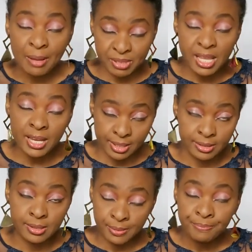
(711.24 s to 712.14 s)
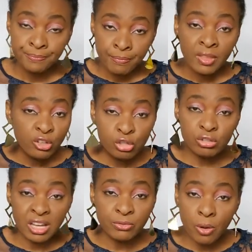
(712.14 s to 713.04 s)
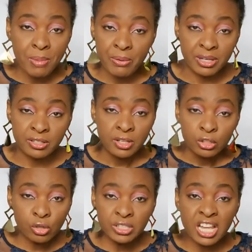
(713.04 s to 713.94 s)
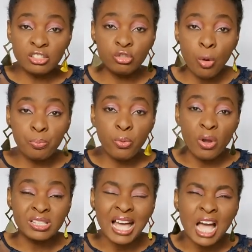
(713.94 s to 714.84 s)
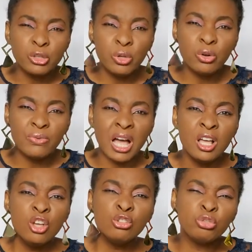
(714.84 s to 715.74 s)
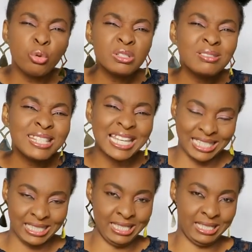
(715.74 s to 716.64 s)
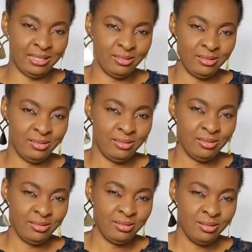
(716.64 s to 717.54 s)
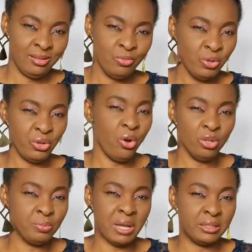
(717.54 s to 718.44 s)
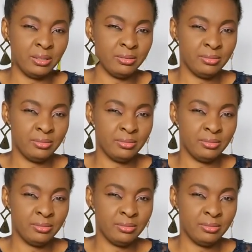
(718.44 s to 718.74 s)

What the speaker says: I'm saying it. You shouldn't have got married. So there's no point arguing over those things with your husband.